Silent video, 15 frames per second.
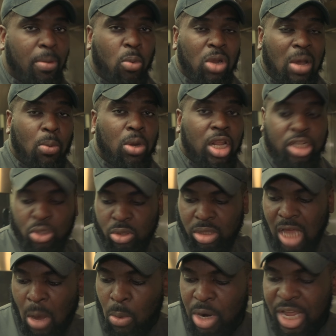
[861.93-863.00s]
But what I want to do
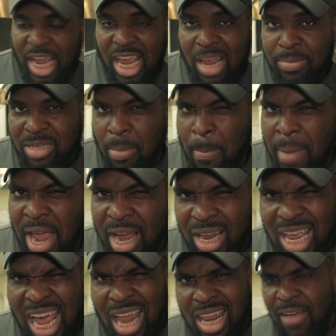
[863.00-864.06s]
is I want to heat up some bacon
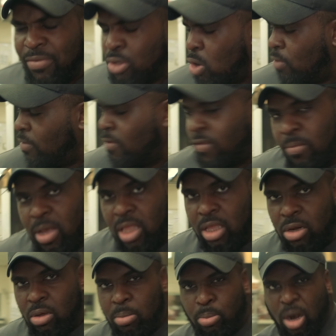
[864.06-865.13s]
I had left over from a
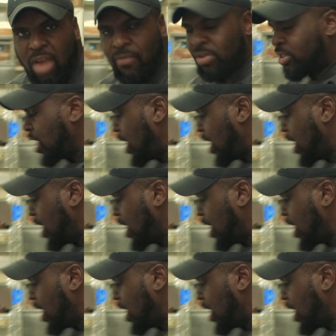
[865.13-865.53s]
little breakfast